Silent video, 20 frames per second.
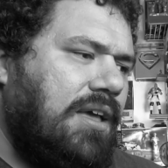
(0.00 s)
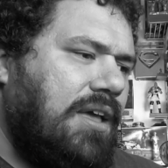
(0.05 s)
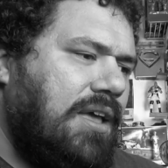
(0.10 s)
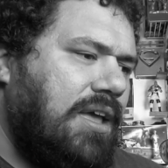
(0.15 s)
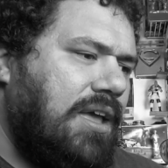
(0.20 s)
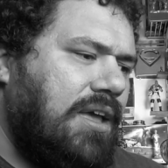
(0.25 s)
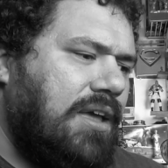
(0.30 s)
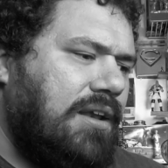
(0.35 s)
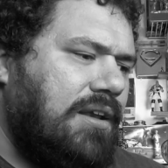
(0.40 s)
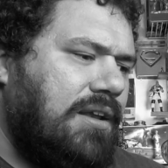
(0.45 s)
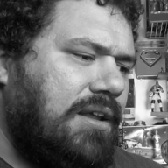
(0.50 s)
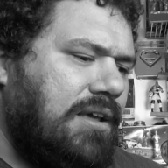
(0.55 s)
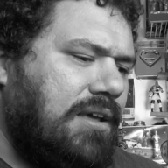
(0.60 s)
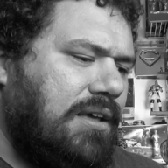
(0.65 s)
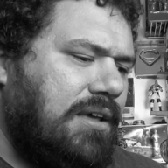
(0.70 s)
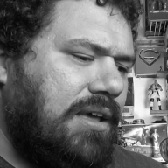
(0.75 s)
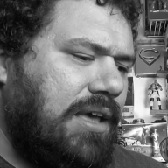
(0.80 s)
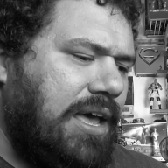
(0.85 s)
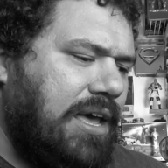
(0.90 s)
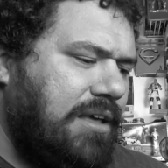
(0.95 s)
And
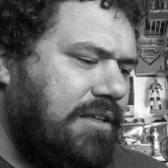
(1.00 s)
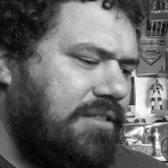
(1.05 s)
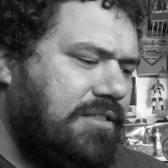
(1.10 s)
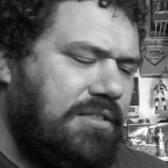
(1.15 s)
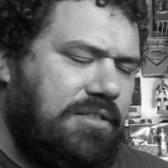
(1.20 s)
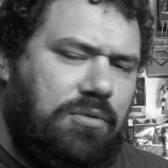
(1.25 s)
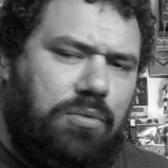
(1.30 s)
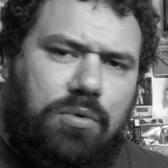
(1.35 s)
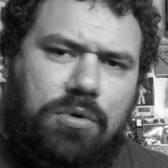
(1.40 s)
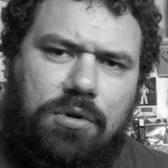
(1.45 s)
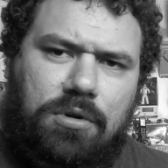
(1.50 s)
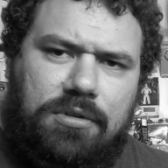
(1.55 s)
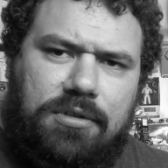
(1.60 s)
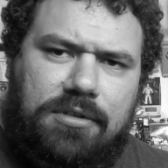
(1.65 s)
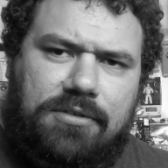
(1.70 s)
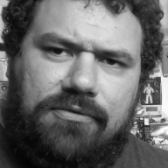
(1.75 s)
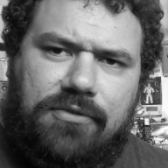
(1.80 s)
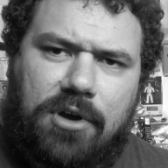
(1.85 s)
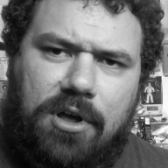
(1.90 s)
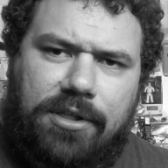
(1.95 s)
as the world
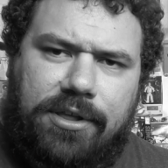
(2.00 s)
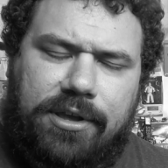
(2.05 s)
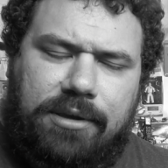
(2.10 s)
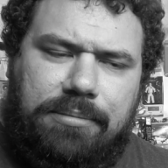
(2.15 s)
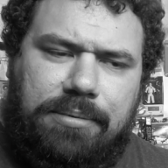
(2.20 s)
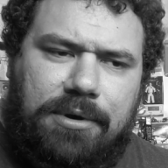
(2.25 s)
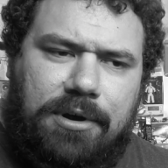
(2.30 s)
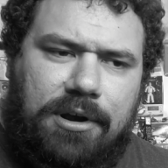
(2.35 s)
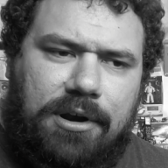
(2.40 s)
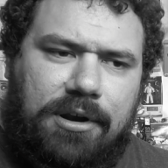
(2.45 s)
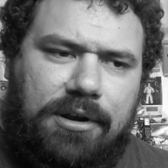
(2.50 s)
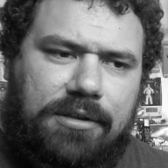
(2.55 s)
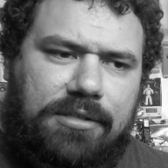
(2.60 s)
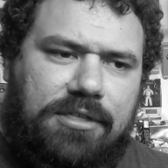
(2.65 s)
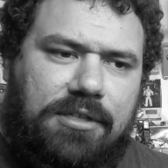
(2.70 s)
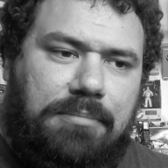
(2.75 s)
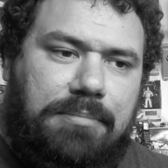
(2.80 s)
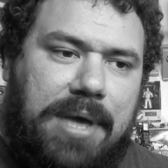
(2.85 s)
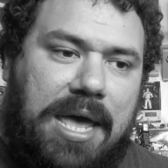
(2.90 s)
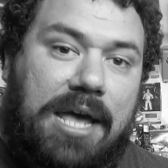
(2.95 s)
is falling apart,
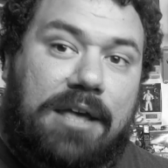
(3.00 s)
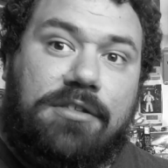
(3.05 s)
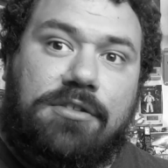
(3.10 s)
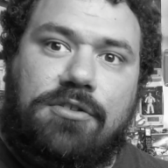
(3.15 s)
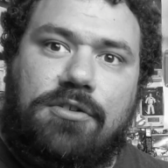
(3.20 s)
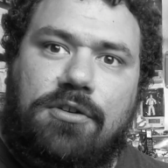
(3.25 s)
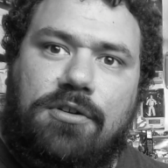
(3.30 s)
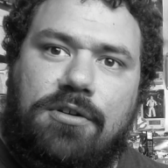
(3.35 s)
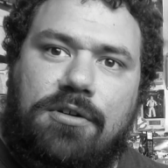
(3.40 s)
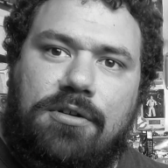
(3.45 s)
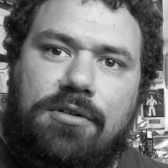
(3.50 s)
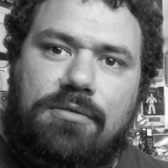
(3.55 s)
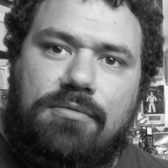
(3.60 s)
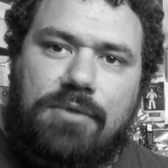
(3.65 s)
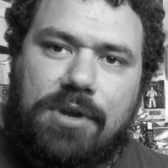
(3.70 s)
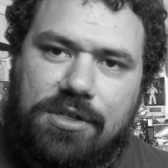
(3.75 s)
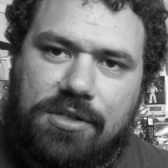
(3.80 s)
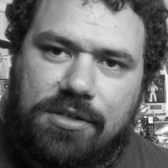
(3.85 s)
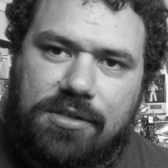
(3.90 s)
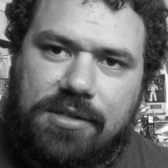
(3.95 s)
the Master
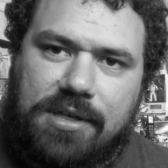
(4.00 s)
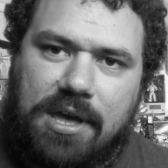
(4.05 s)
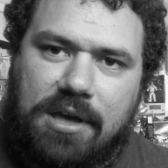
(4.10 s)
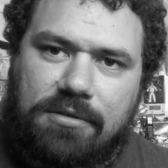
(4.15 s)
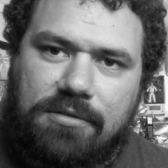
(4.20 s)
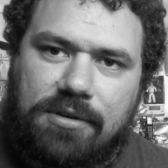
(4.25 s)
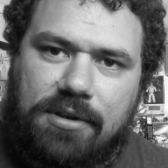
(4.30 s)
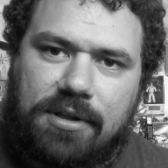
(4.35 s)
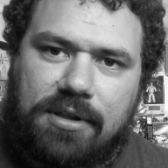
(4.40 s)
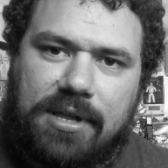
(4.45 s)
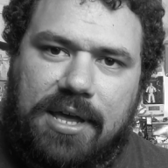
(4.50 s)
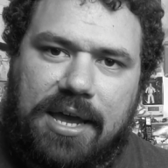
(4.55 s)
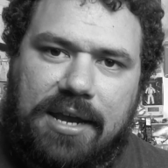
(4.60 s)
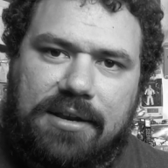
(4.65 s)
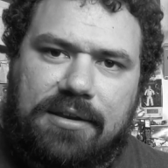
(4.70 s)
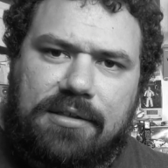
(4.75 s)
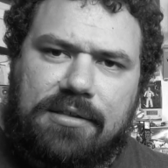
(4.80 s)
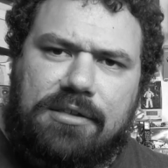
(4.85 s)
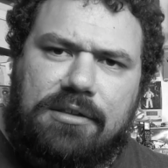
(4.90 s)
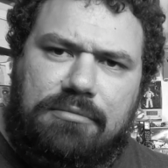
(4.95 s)
reaches out to
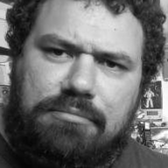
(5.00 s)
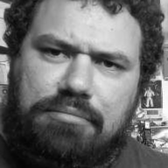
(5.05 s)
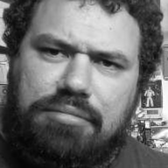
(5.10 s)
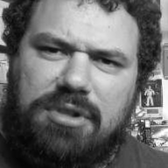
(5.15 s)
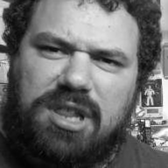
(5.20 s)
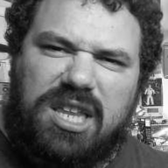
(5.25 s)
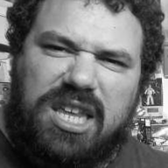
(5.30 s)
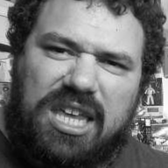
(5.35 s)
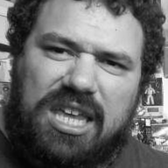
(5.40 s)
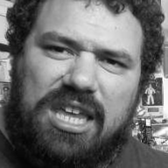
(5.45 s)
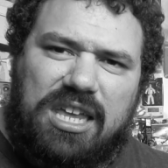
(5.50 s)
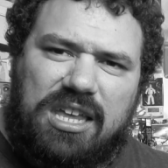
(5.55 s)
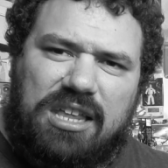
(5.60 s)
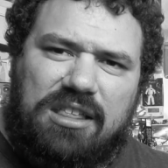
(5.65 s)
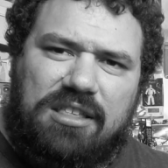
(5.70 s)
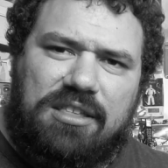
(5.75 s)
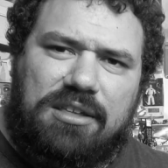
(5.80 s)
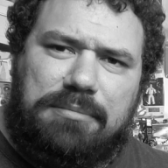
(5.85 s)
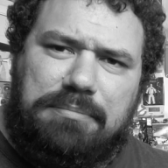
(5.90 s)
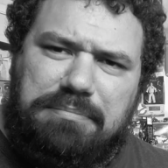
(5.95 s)
Galactus and
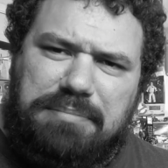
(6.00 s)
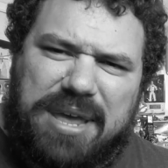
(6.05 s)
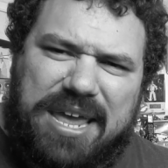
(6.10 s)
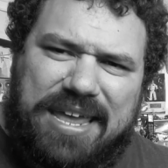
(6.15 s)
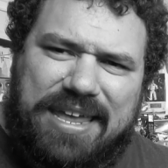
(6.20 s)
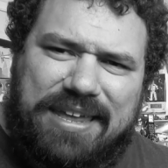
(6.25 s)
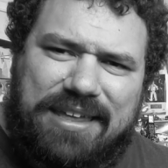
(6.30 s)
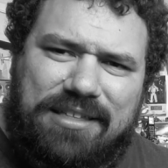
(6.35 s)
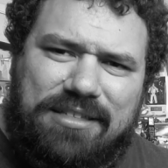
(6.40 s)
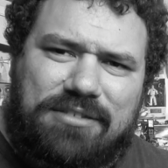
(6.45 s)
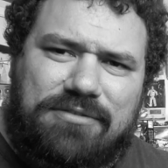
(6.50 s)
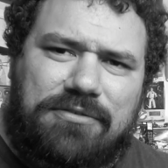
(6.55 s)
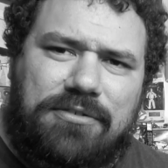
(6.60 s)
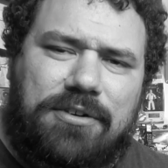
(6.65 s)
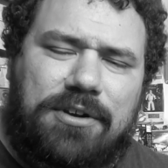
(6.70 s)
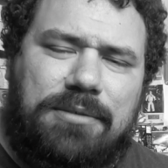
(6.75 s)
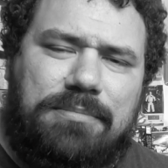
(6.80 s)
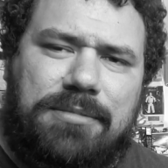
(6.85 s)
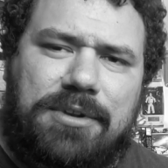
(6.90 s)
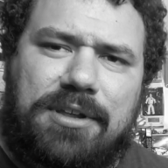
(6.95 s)
pleads and begs
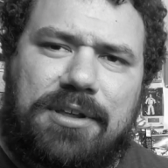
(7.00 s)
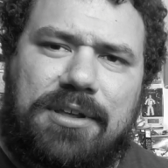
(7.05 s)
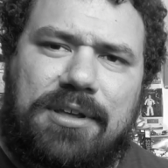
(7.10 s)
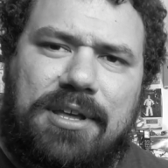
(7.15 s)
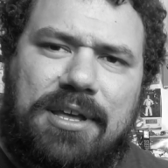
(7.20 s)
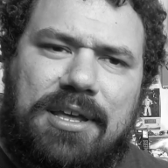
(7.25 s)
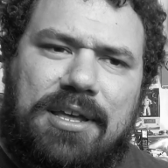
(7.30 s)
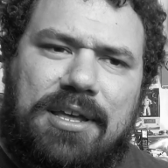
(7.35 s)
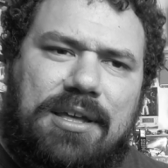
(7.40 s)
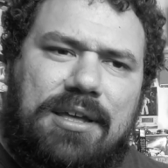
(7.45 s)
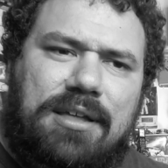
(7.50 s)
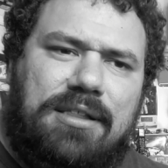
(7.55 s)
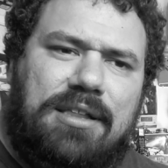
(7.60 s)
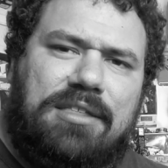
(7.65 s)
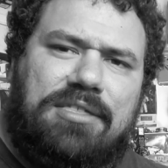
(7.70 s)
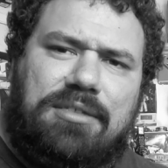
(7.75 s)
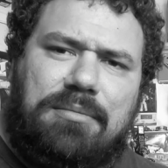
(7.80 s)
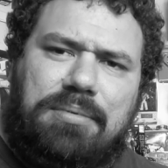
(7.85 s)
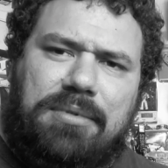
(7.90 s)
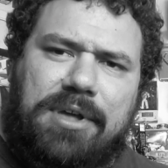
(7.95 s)
for him to
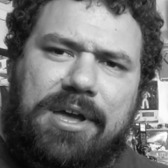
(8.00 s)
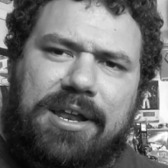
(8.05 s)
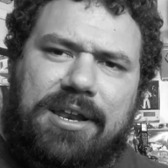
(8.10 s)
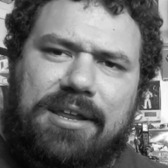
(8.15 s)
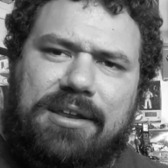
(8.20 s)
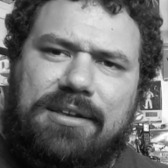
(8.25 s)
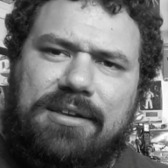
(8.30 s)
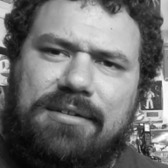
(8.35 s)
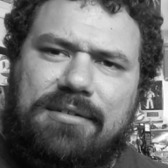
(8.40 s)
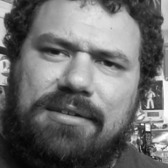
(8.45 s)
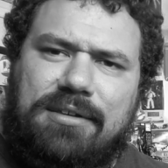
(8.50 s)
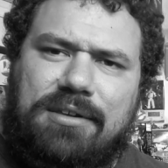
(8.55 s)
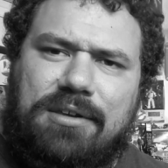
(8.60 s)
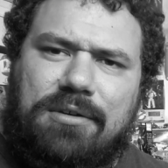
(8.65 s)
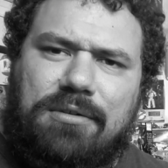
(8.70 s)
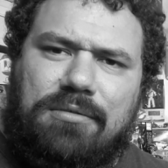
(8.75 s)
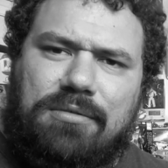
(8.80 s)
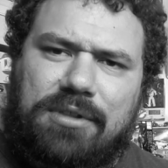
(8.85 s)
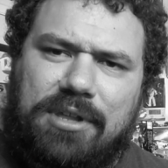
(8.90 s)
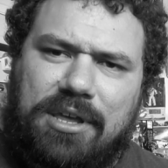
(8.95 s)
let the planet,
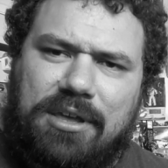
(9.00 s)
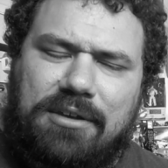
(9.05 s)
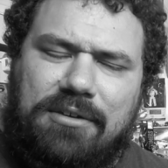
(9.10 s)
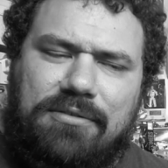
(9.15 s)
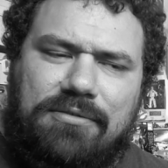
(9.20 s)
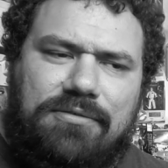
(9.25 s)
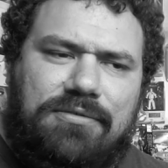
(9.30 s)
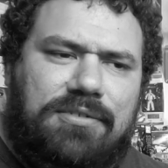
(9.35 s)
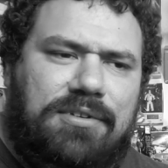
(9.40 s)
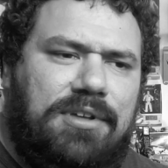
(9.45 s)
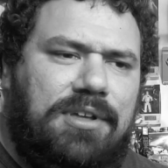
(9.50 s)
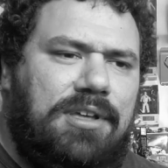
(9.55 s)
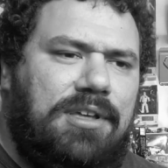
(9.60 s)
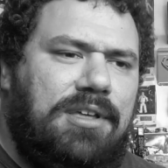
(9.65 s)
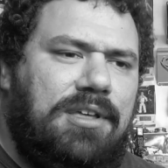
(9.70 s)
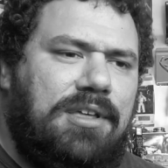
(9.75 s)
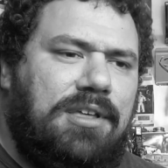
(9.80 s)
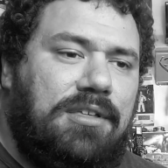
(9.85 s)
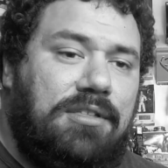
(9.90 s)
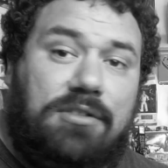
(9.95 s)
live.
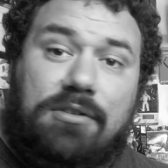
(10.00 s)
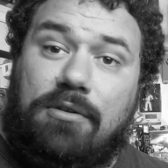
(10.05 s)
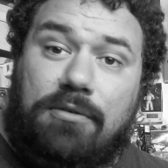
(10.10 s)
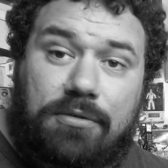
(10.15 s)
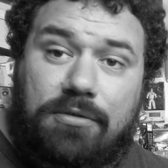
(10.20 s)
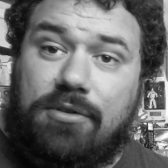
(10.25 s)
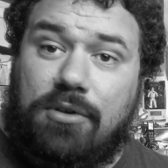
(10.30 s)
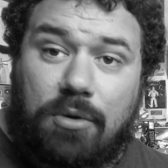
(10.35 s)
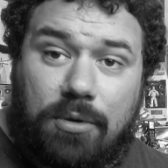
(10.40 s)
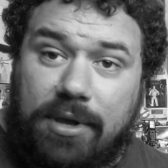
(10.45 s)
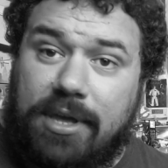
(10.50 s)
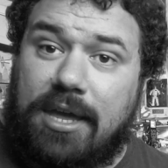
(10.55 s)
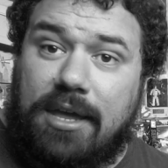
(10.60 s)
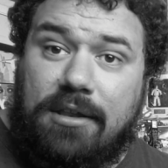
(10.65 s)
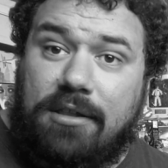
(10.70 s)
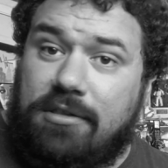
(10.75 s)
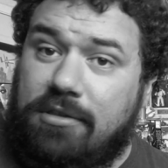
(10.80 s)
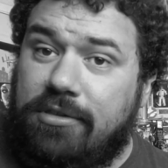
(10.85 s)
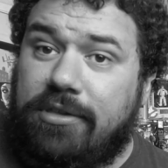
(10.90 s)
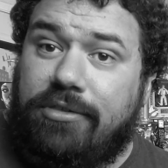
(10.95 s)
So
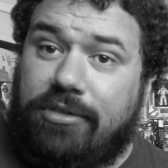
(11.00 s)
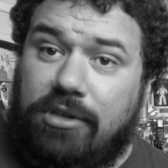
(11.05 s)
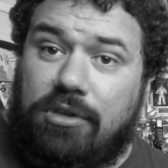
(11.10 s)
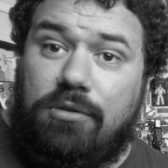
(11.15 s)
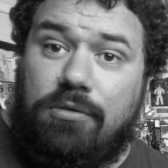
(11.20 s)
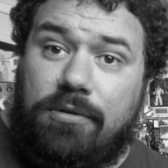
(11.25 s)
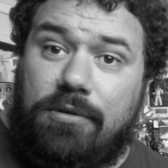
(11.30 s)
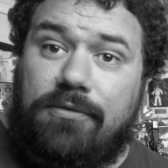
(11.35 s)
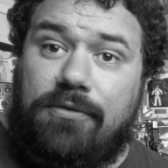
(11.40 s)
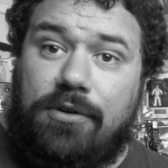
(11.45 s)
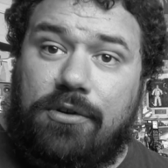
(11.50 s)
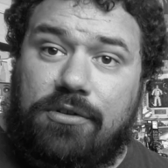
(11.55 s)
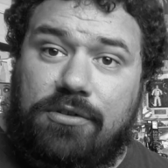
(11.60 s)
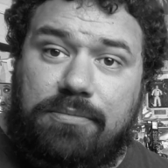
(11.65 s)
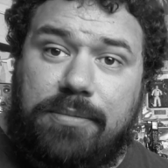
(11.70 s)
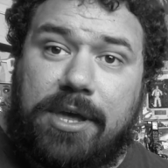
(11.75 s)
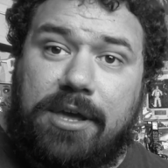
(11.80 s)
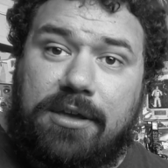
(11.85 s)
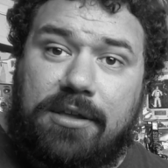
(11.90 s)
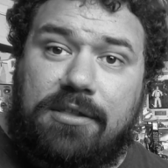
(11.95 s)
that the
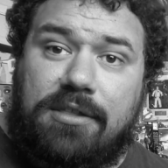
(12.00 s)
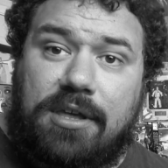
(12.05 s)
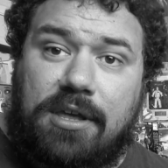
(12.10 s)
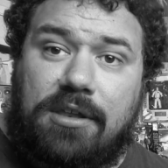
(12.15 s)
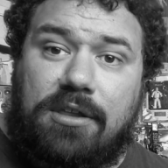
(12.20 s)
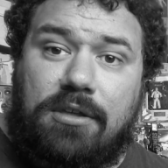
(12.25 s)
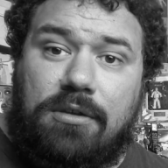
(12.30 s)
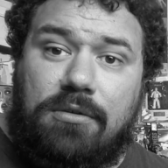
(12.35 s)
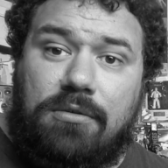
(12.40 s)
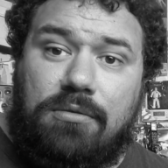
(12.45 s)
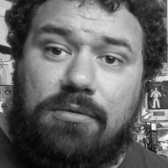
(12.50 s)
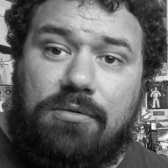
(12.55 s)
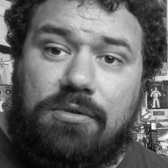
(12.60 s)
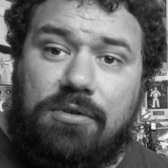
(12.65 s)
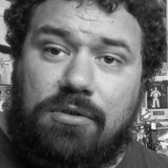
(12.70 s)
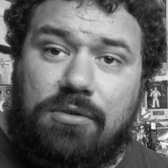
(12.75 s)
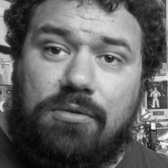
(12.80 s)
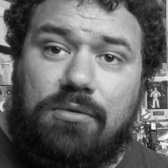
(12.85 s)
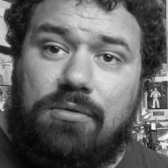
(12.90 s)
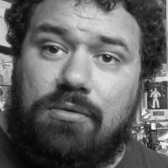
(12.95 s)
universe may continue
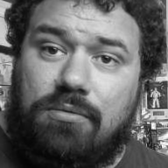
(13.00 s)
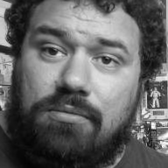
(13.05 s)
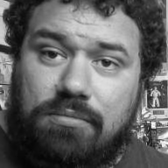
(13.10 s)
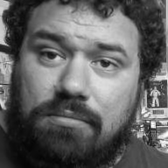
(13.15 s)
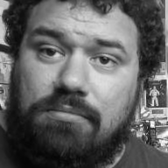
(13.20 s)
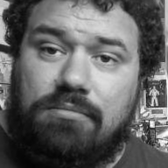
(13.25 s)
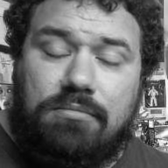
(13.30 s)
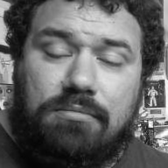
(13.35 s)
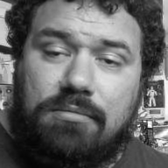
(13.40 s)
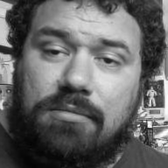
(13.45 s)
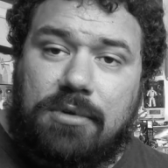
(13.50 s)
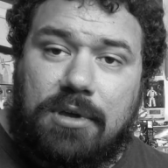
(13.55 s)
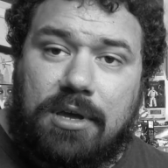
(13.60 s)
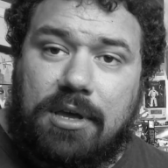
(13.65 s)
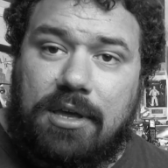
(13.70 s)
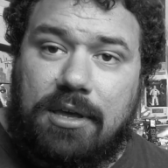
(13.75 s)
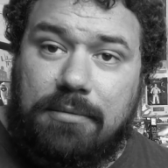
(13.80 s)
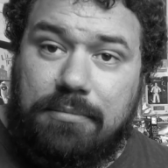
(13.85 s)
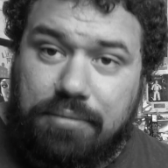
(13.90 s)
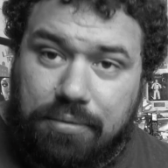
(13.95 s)
to
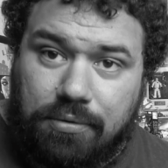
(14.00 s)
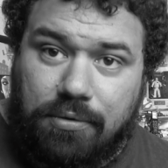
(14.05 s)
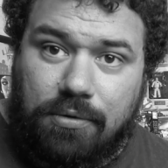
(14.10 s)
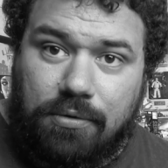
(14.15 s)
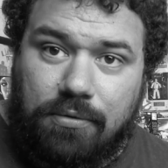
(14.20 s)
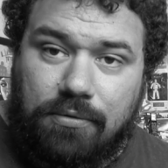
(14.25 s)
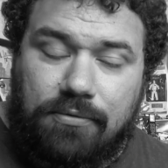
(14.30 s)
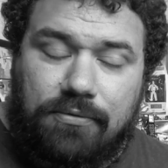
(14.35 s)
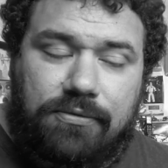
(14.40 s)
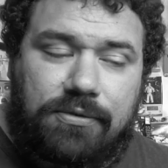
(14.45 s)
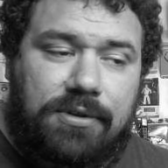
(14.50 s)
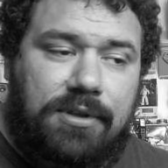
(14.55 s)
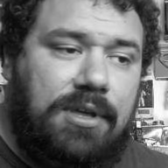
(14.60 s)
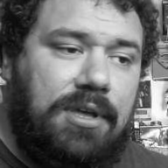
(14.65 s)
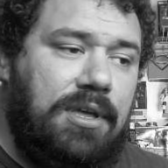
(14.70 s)
improve.